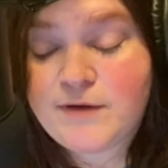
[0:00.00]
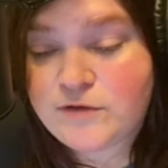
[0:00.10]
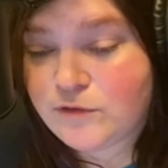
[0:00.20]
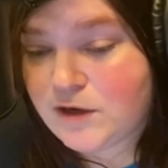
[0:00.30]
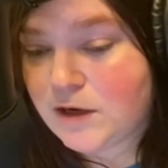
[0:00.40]

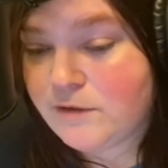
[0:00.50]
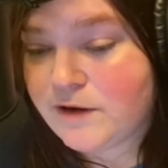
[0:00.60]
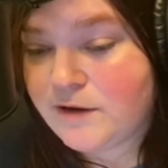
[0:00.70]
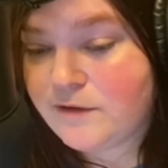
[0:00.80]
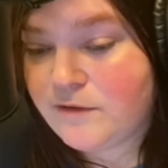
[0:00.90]

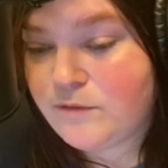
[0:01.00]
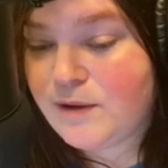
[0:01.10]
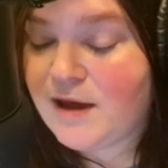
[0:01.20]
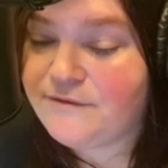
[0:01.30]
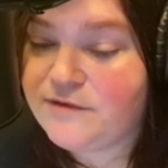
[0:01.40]
veterinarians,
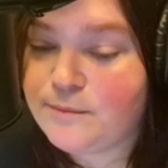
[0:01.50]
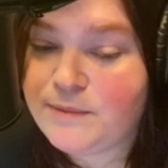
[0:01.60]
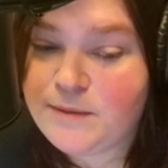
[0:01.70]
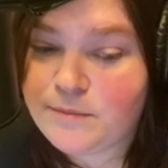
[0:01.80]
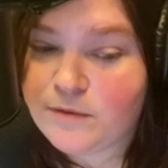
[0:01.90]
we have some
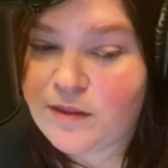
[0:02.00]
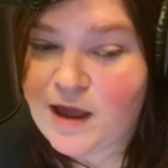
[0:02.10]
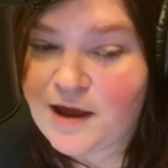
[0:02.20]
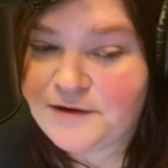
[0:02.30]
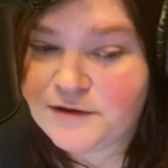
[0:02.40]
people
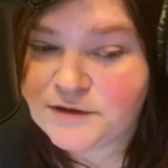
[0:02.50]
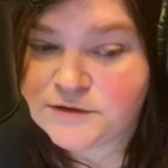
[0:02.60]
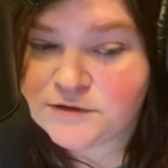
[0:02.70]
that